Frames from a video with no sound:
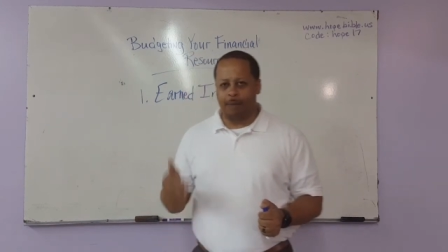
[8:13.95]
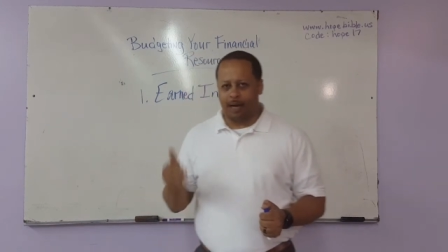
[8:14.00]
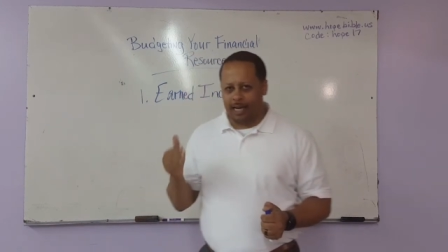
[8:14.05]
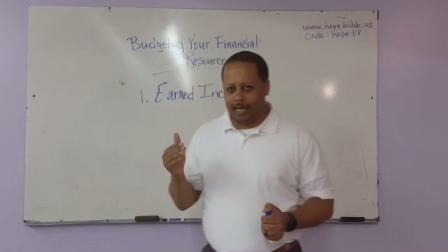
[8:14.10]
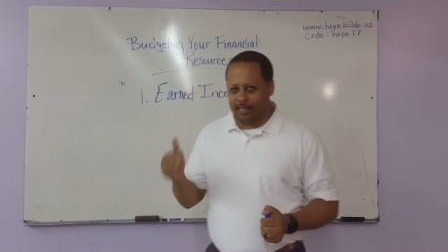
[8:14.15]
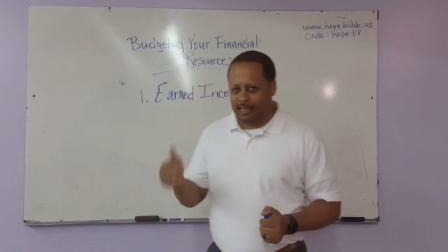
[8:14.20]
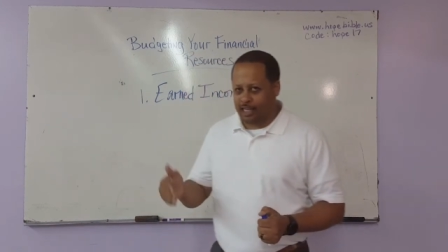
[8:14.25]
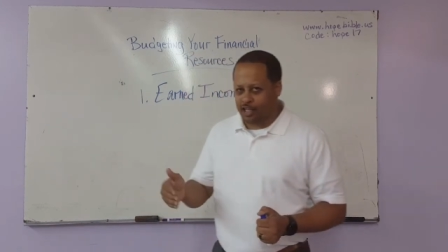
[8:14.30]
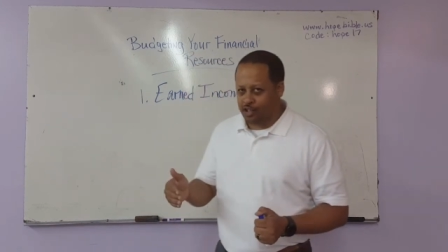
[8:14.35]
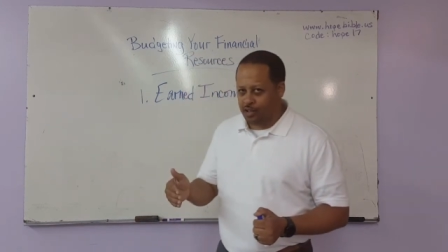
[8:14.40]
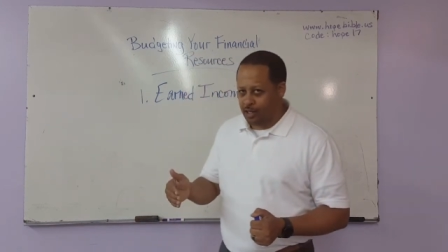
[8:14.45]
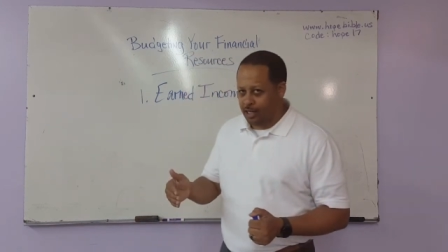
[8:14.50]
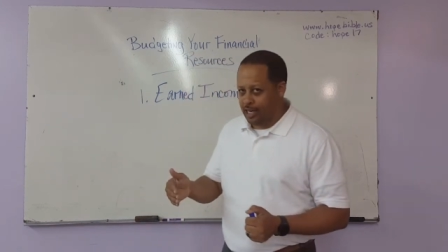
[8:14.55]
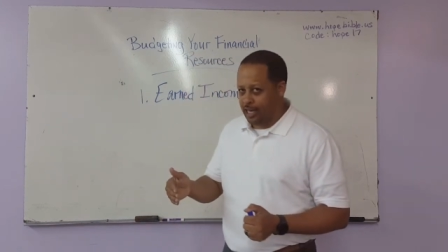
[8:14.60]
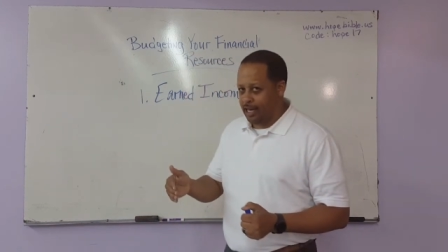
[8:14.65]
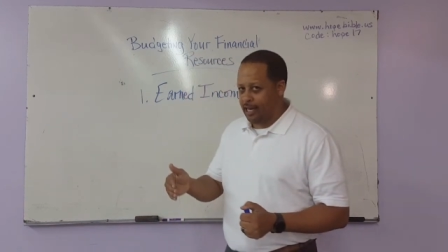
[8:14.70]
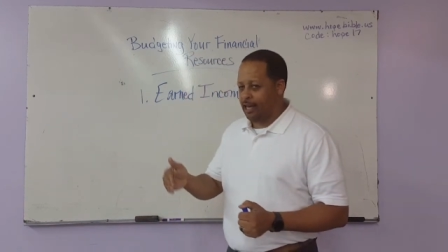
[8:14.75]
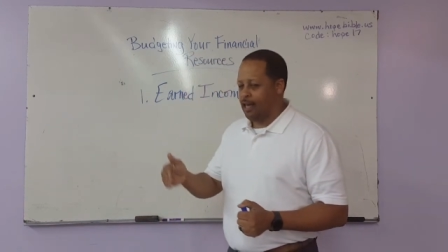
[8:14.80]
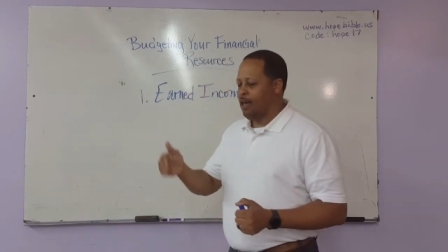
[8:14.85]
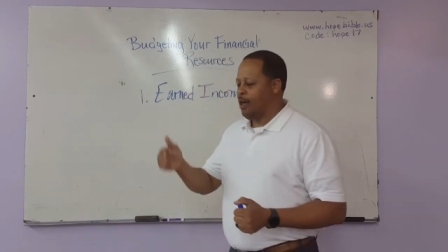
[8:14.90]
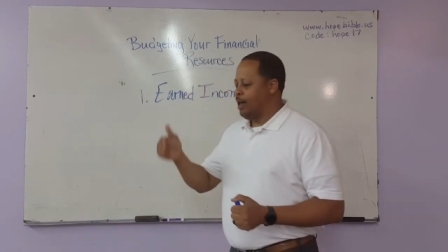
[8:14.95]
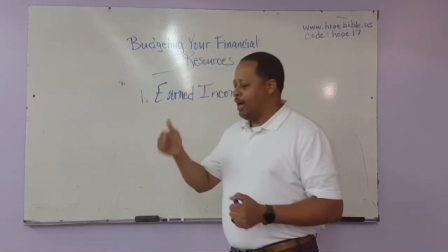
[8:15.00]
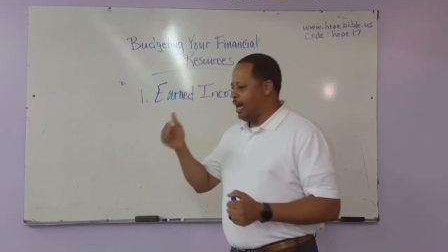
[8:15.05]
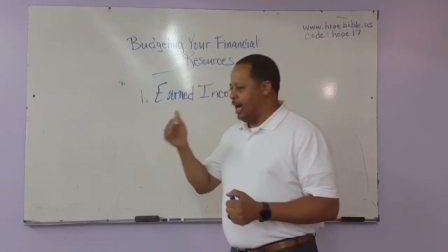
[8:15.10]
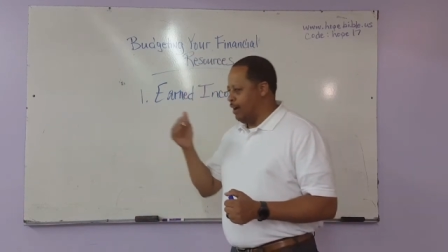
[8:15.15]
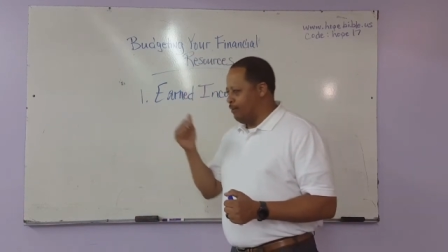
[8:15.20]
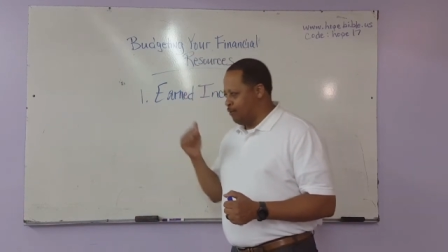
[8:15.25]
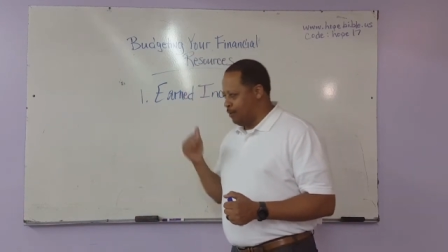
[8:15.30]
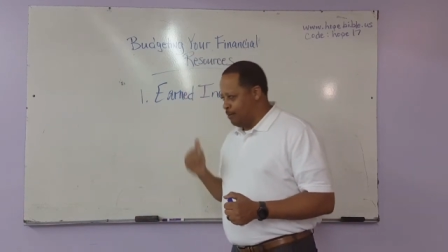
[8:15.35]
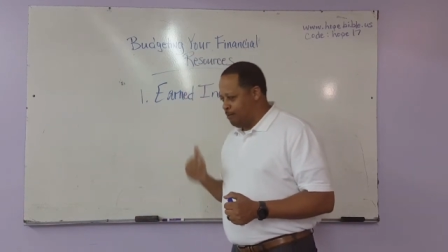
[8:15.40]
money that you get
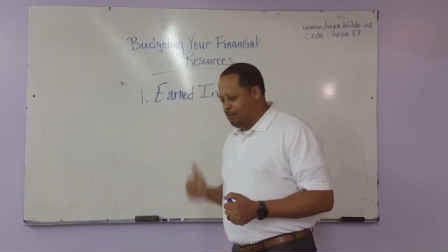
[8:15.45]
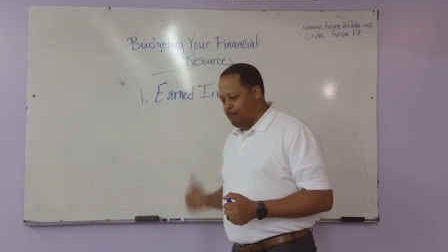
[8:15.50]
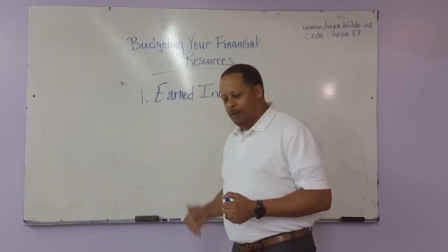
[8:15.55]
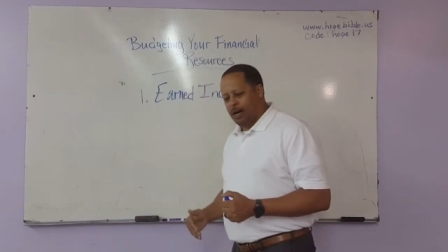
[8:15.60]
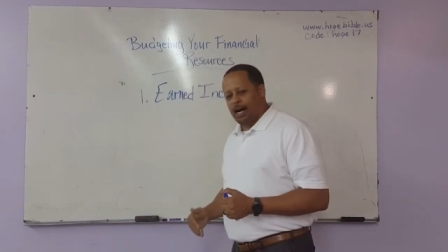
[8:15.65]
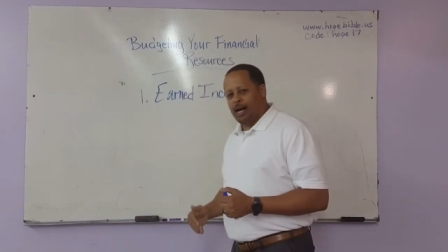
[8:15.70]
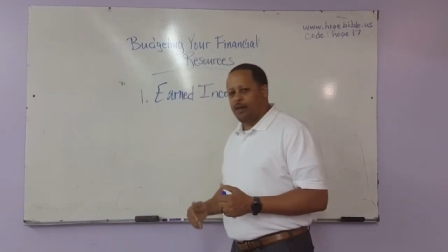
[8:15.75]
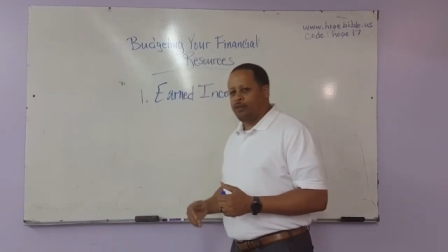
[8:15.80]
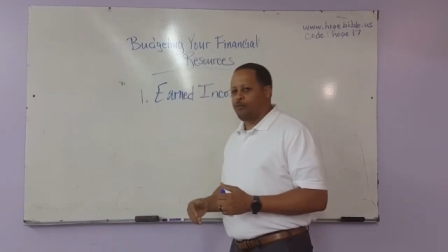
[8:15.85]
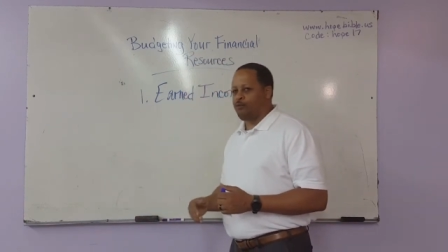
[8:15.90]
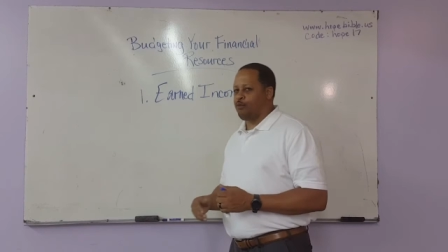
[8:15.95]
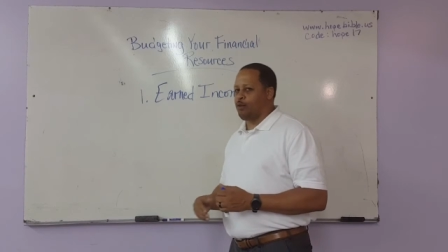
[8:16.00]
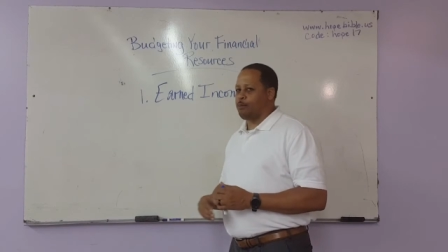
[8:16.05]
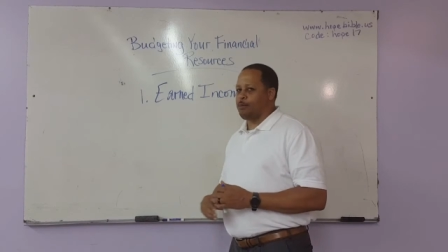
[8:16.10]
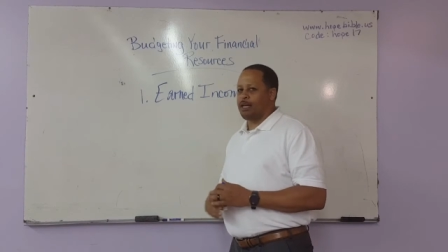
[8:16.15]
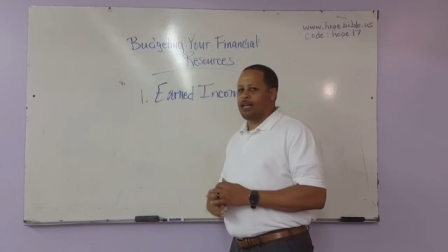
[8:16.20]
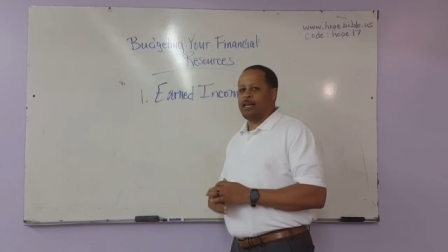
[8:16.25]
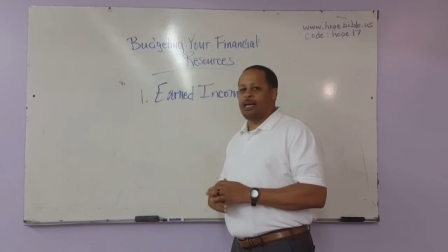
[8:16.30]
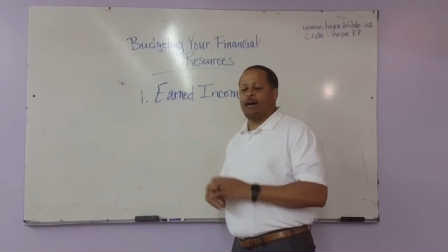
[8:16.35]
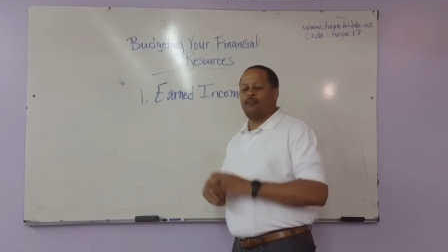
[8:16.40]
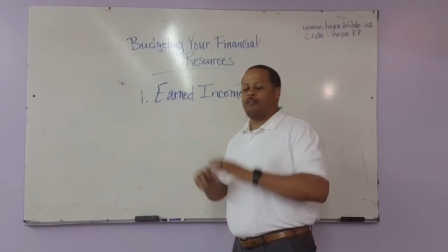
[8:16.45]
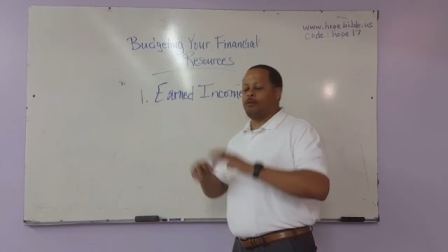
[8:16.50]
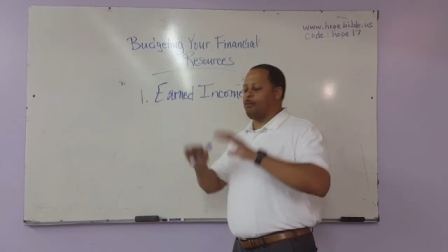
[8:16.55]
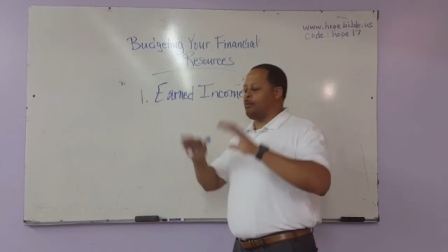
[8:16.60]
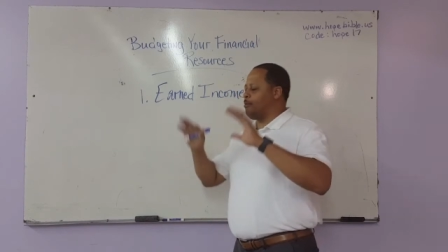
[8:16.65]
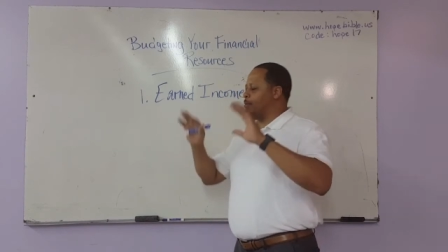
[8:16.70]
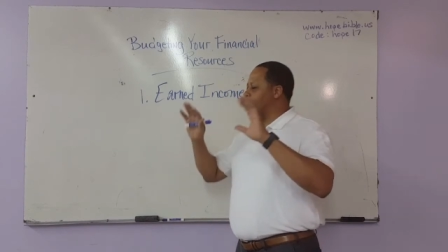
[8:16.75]
every month from the government,